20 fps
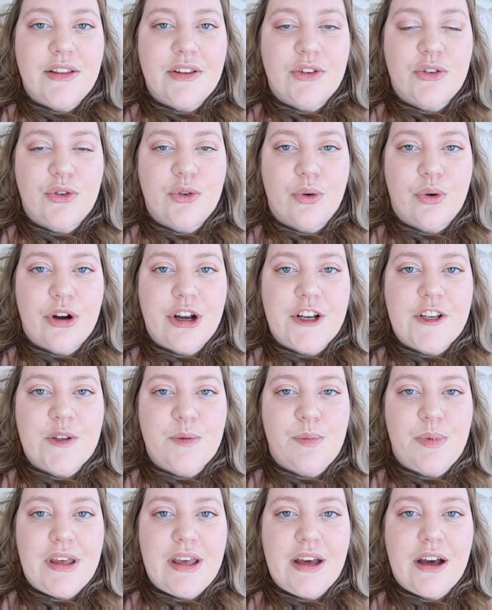the story to
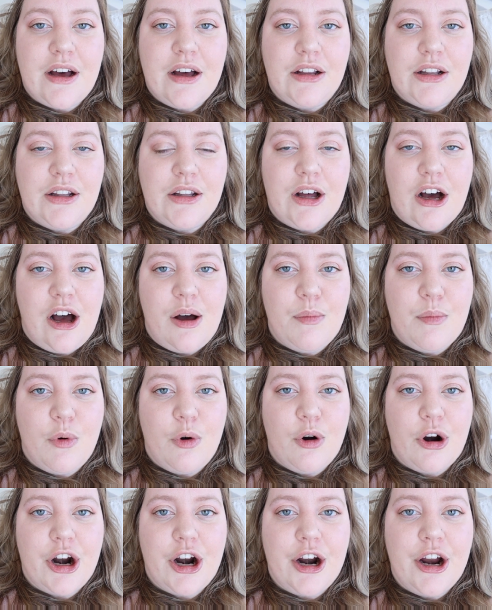be a lot
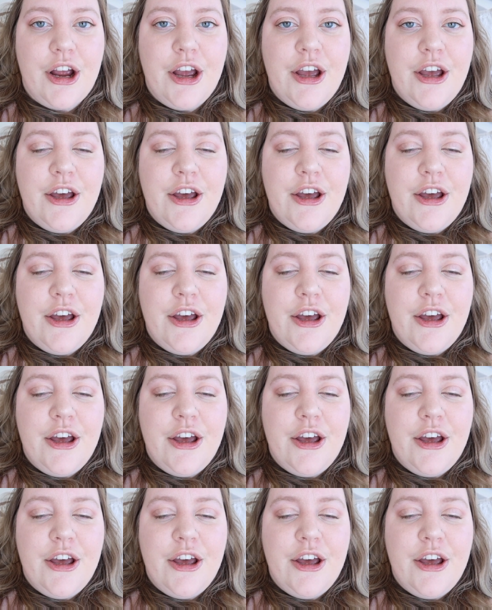more